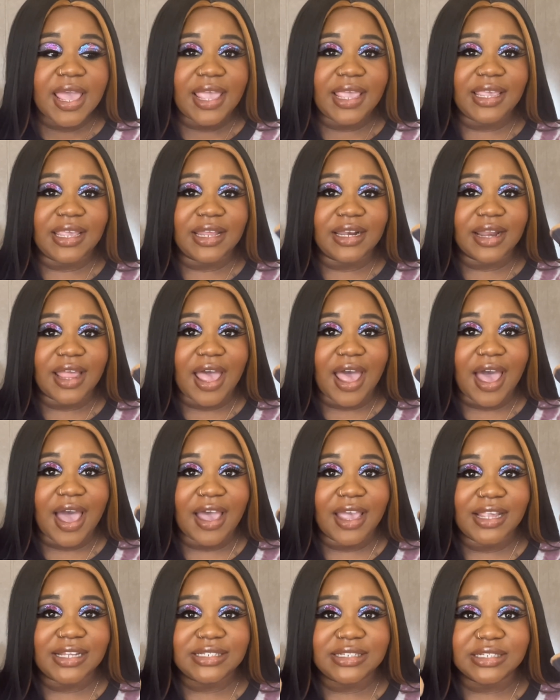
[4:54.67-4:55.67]
and
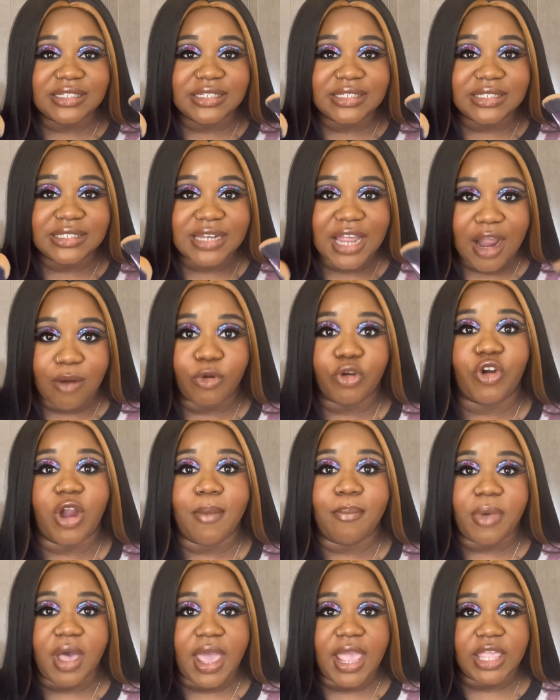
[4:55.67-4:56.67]
I did not
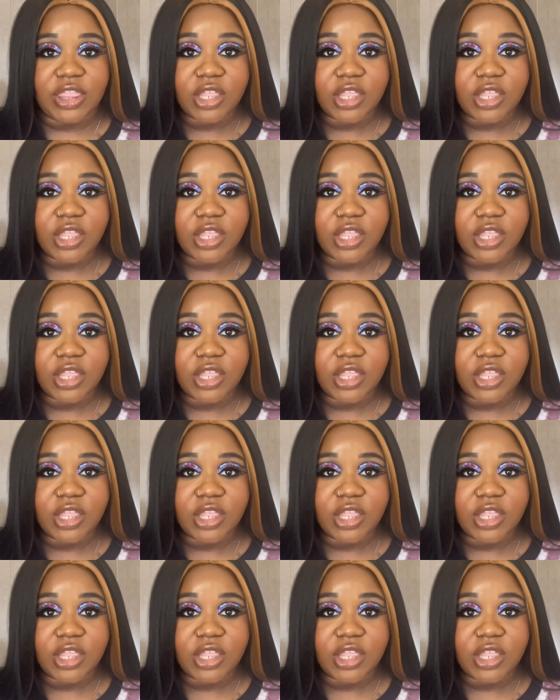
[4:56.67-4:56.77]
regret buying